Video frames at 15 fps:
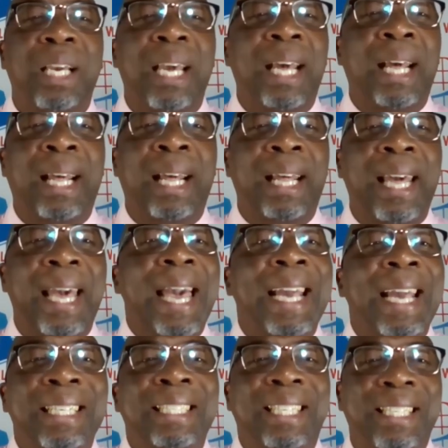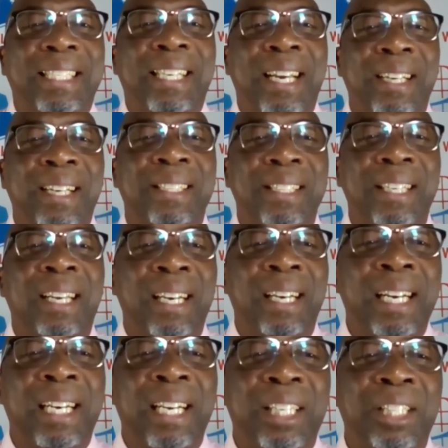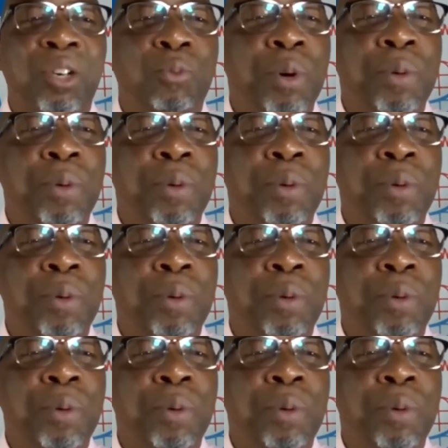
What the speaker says: and discuss leadership.